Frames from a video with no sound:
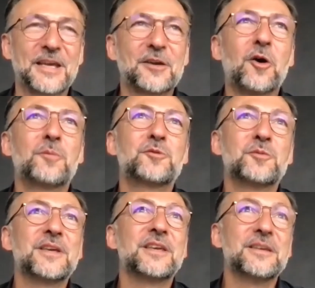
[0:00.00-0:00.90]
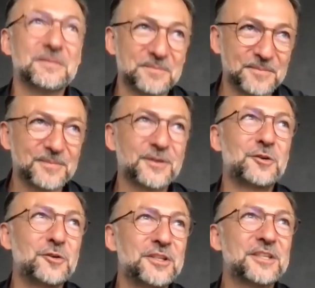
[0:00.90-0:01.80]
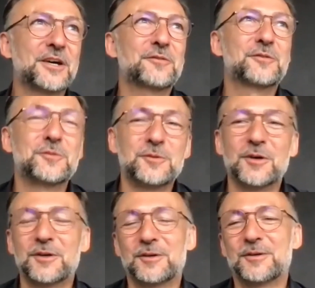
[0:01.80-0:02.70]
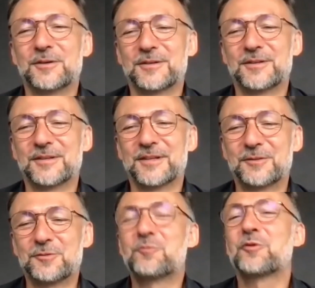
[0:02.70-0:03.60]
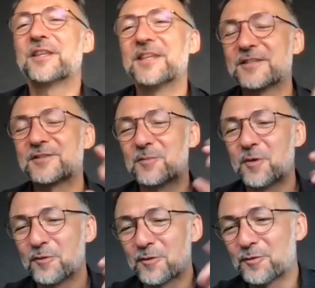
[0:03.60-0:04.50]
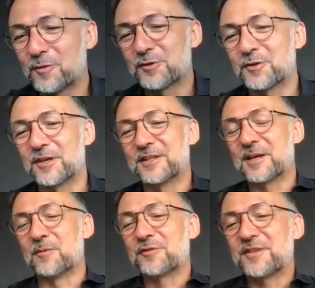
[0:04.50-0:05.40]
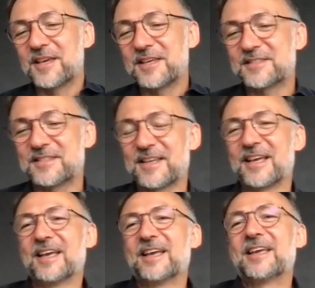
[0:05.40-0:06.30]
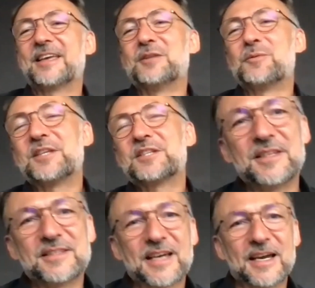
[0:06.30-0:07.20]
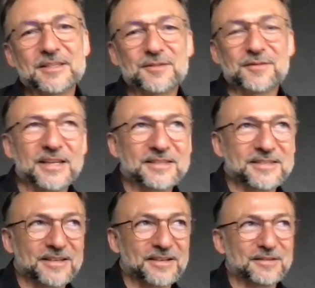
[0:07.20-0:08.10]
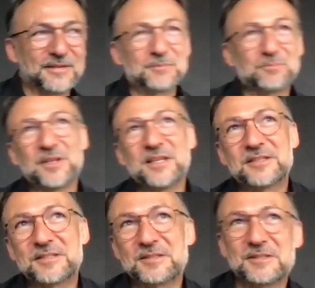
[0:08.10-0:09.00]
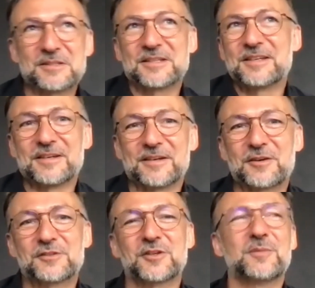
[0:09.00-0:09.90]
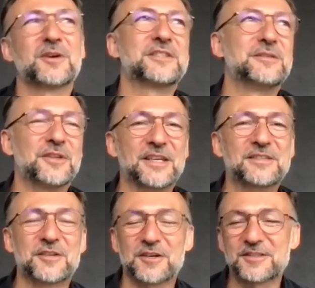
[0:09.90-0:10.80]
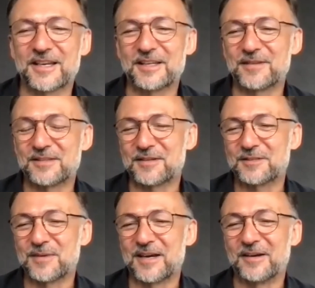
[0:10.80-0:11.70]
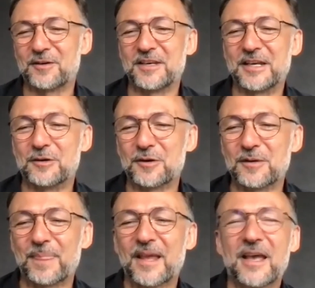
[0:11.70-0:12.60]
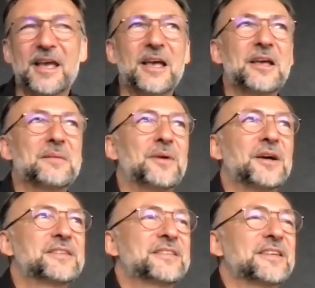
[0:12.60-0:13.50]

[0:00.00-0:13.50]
I hope to be good enough to predict somehow the future in terms of taste, in which I'm doing designs that please customers in the next years, and that's my only goal. But